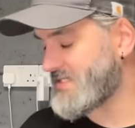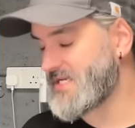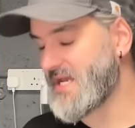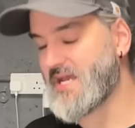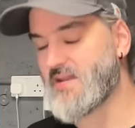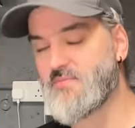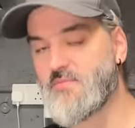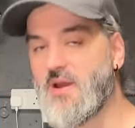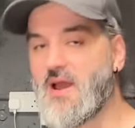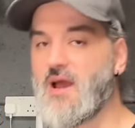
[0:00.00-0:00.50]

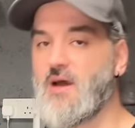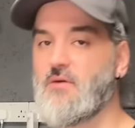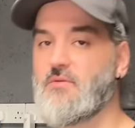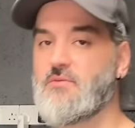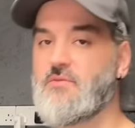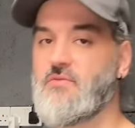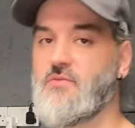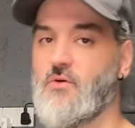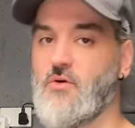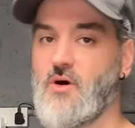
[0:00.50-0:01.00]

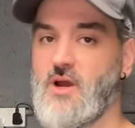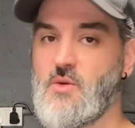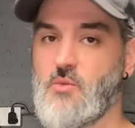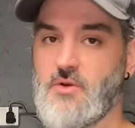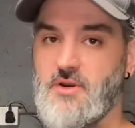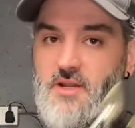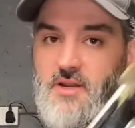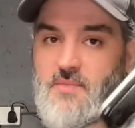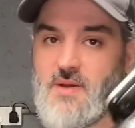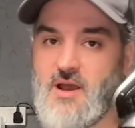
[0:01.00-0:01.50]
£10 for, he
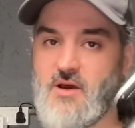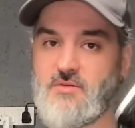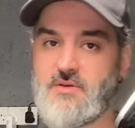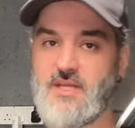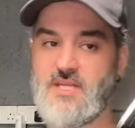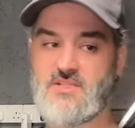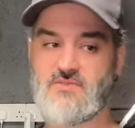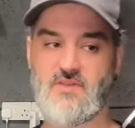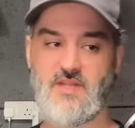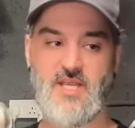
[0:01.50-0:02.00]
wanted a pound
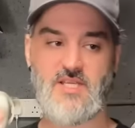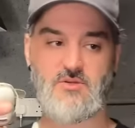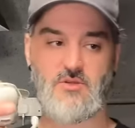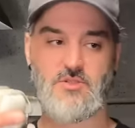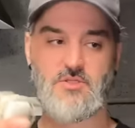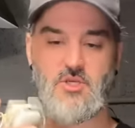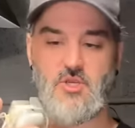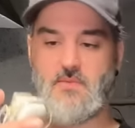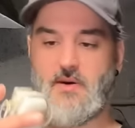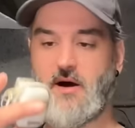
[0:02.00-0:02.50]
each for these or
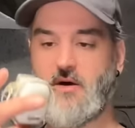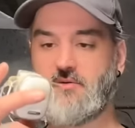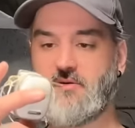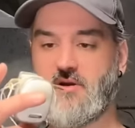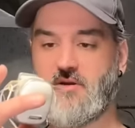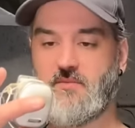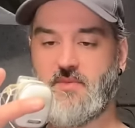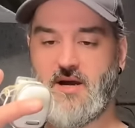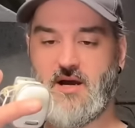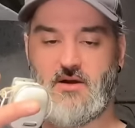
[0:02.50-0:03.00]
£2
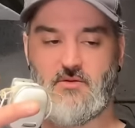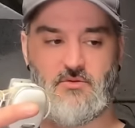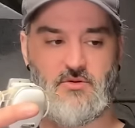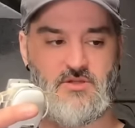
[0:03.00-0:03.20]
and a pound or